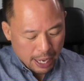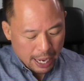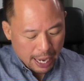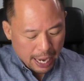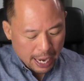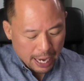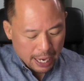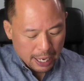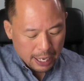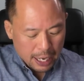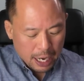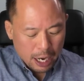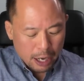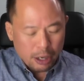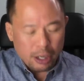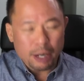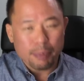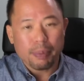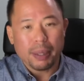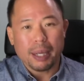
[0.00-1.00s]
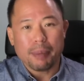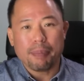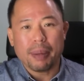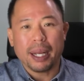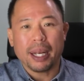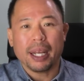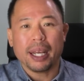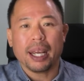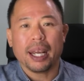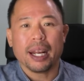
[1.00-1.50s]
and I'm going to be
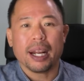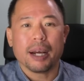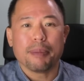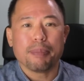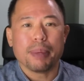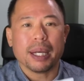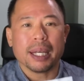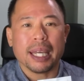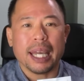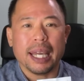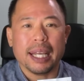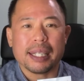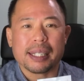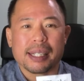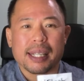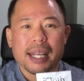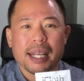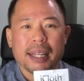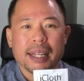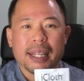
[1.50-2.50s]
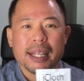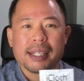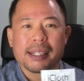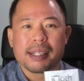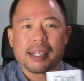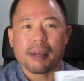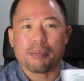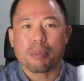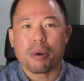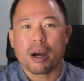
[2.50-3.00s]
pinning it up against
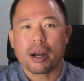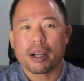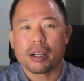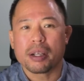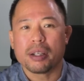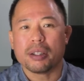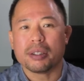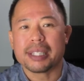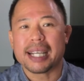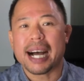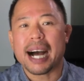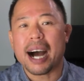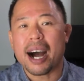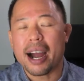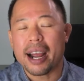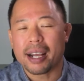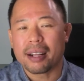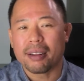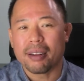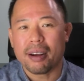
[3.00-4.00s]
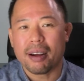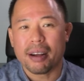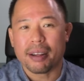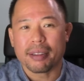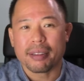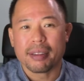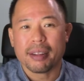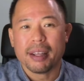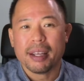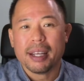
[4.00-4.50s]
this product called iCloth.
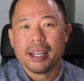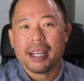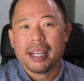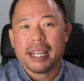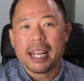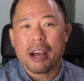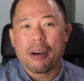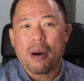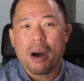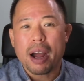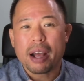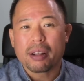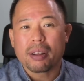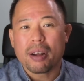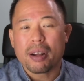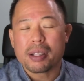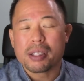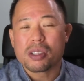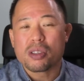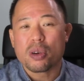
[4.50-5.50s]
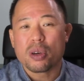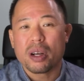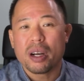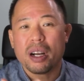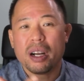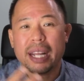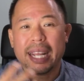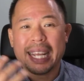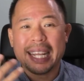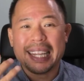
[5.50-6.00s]
Now, iCloth
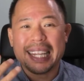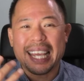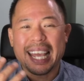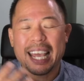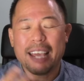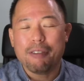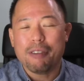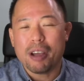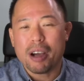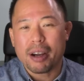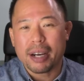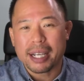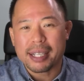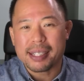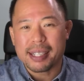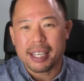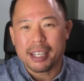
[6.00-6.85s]
started in the avionics